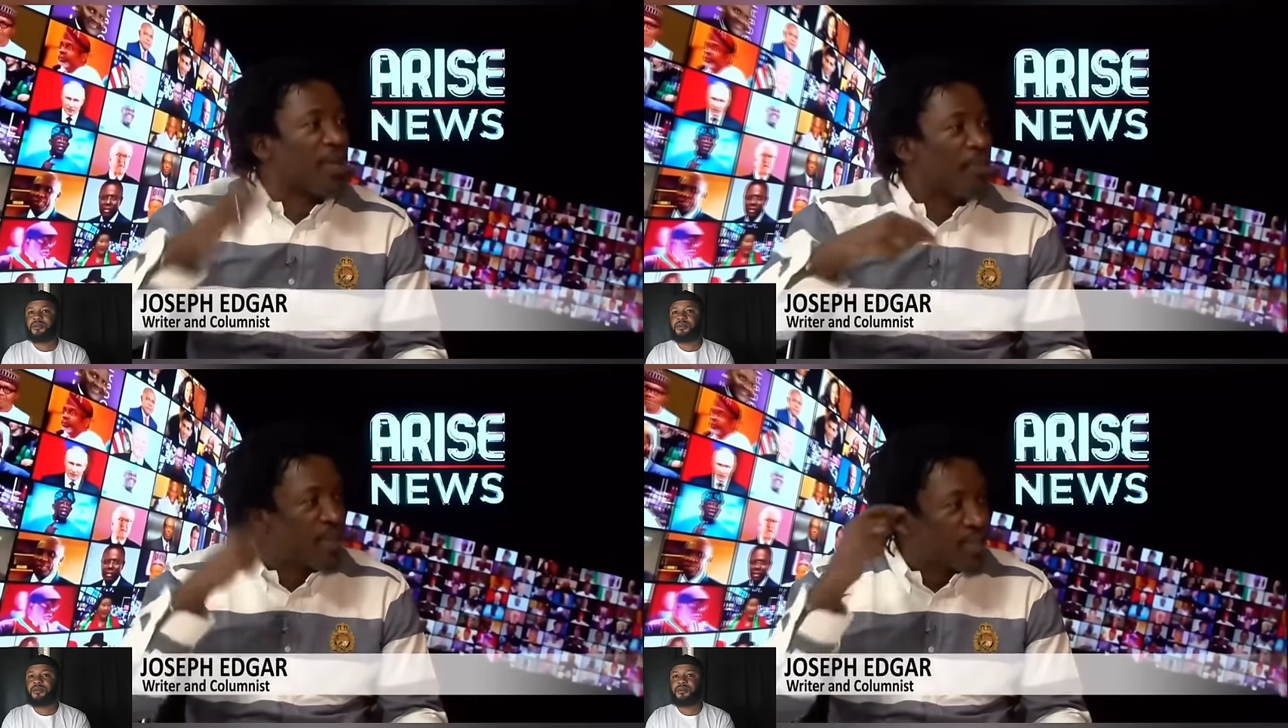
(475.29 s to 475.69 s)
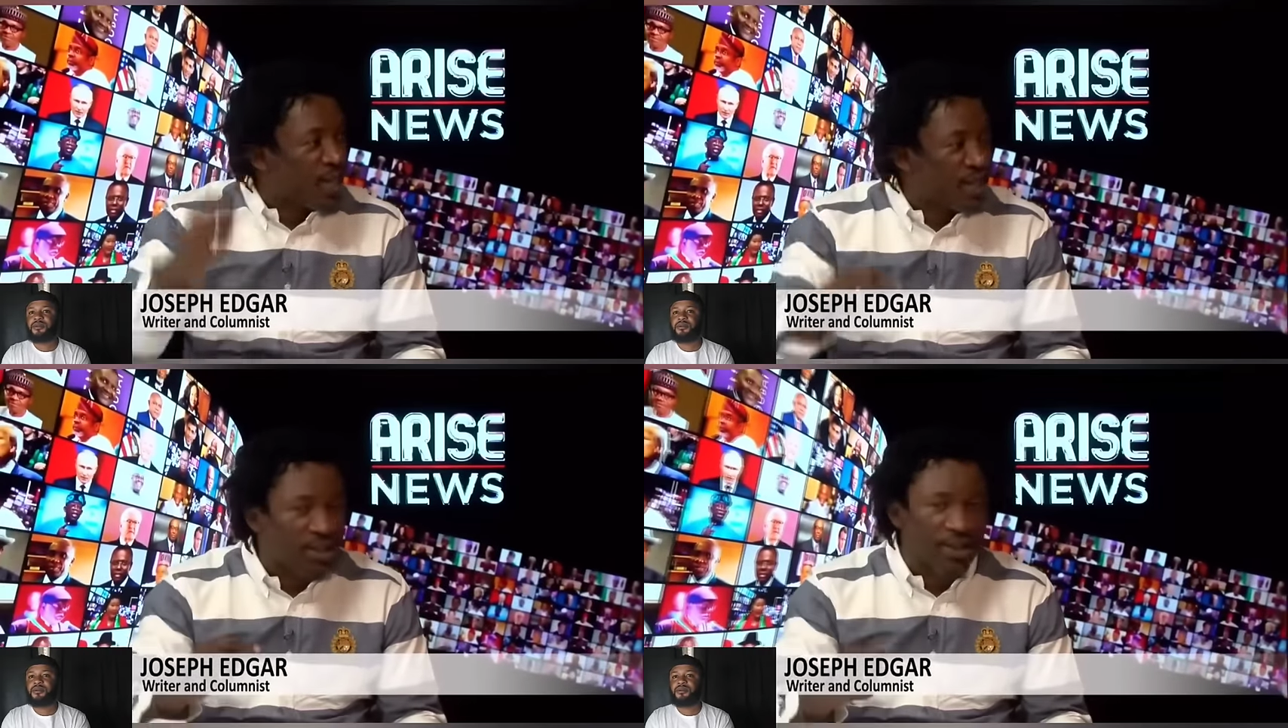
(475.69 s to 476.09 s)

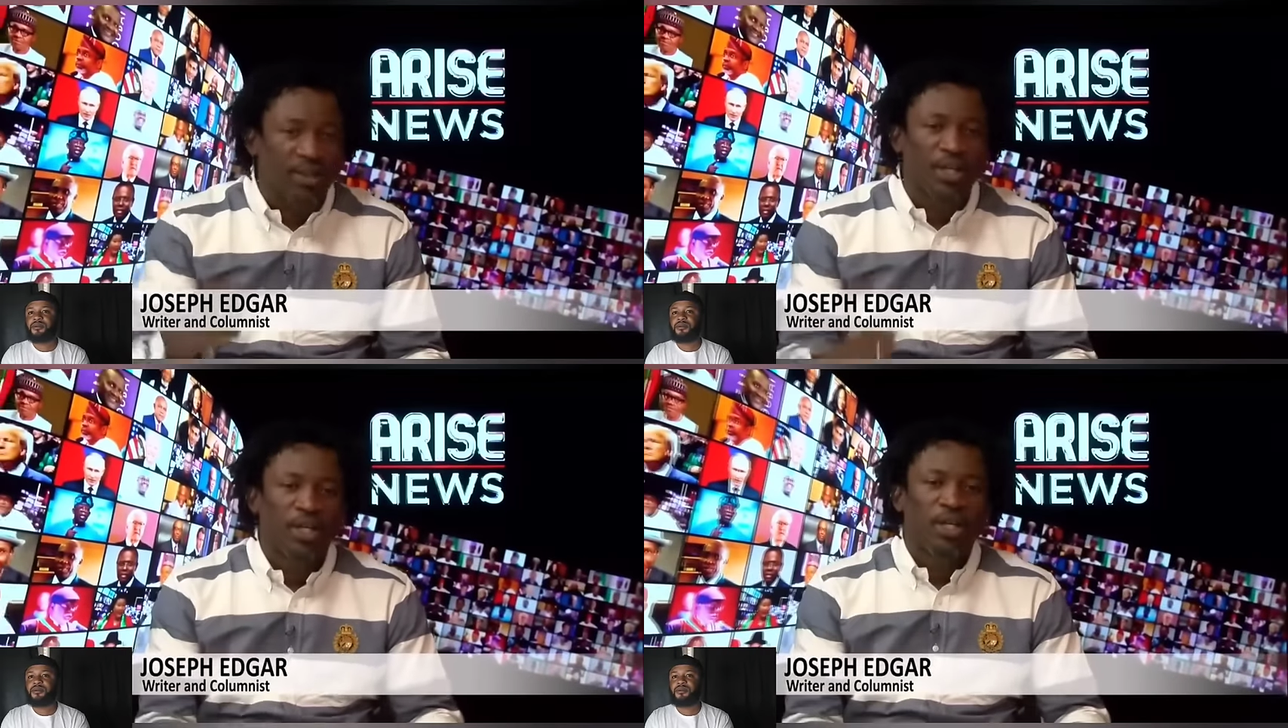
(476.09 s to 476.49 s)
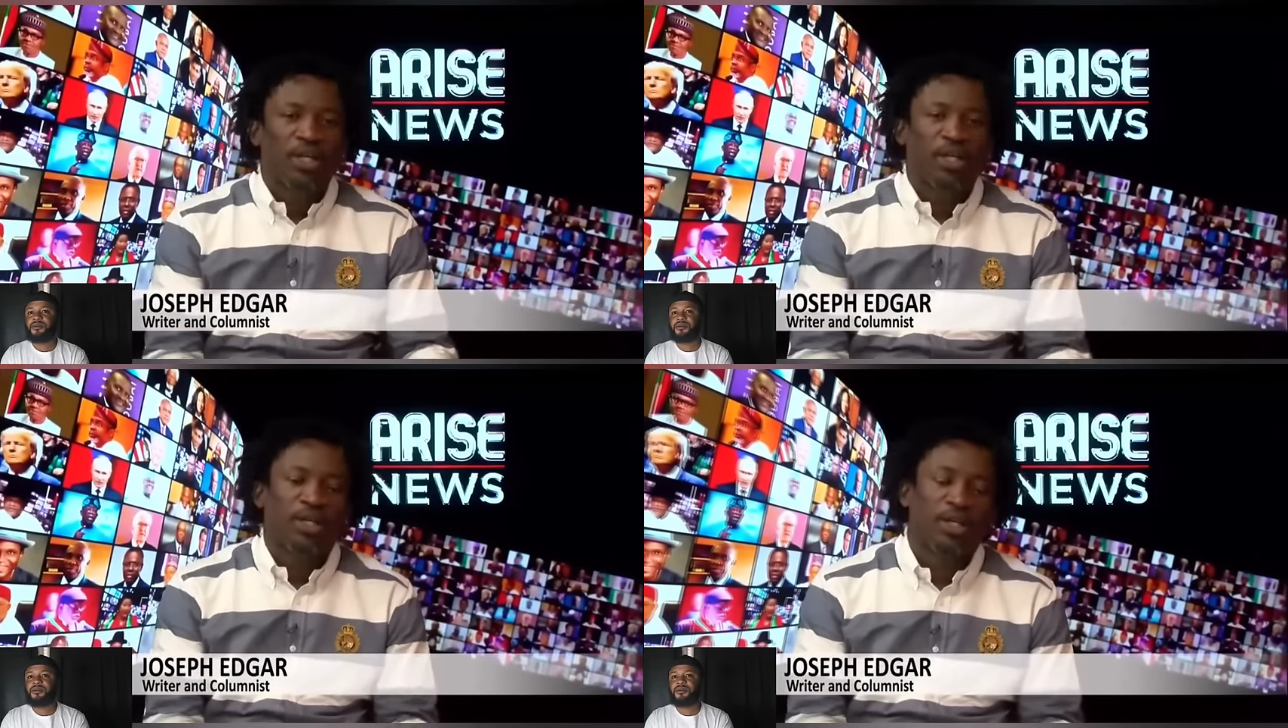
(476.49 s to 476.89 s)
personalities
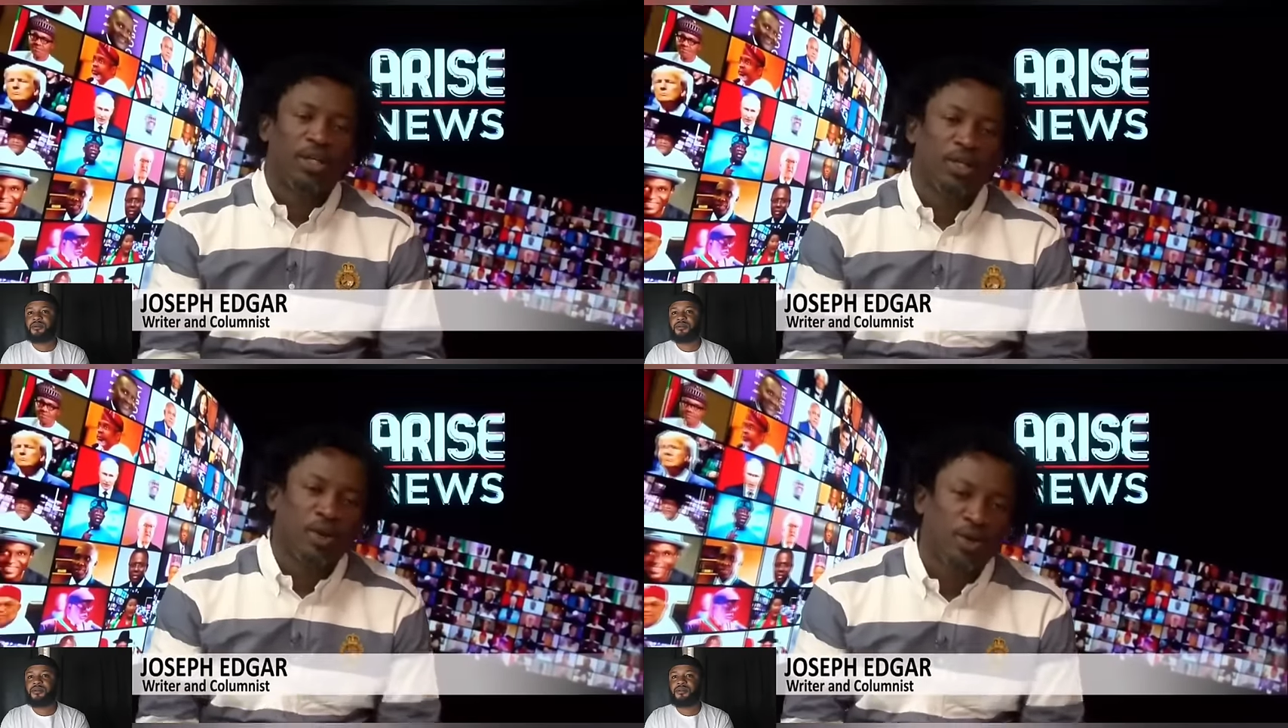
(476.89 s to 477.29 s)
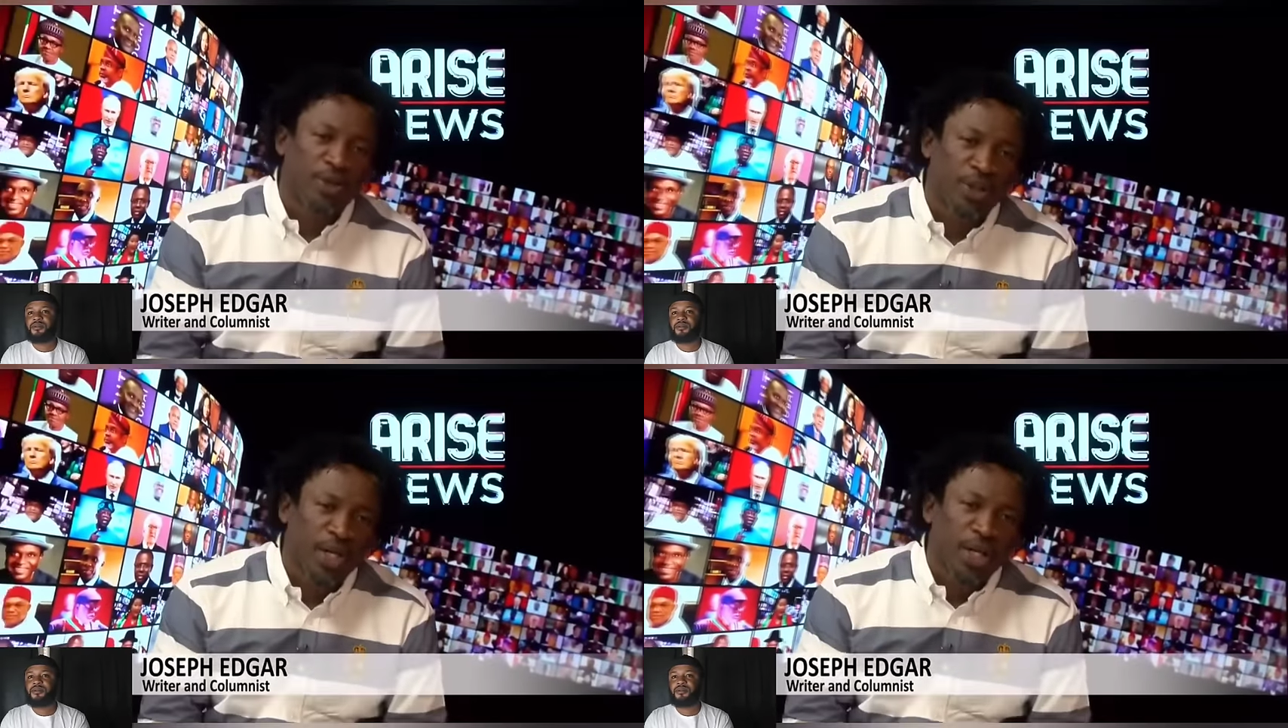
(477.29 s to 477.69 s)
in the country.